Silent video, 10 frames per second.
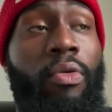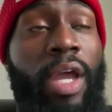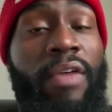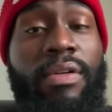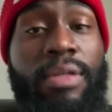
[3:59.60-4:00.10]

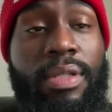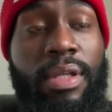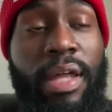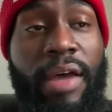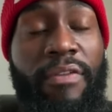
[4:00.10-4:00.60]
the
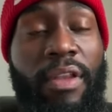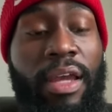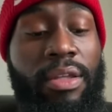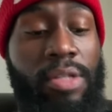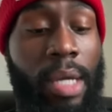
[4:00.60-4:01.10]
Ravens, because I
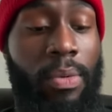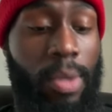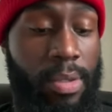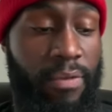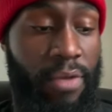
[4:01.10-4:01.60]
feel like
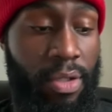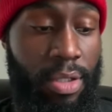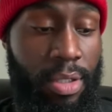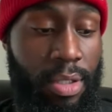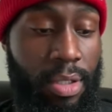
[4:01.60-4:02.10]
Drive wasn't
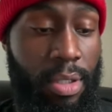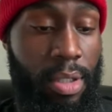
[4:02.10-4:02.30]
finished.